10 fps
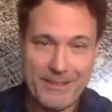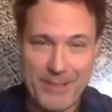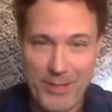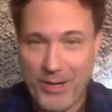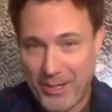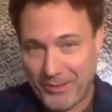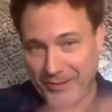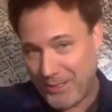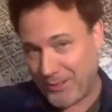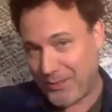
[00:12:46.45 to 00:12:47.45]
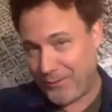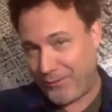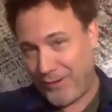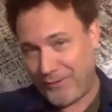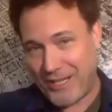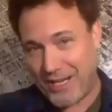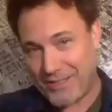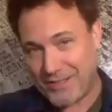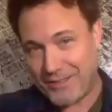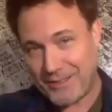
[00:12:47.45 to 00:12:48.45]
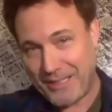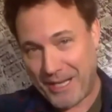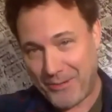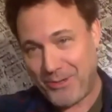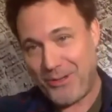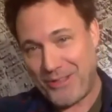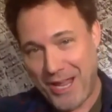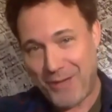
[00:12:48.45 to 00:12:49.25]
You know, I don't, you know, you're a fifth cousin. I don't know you that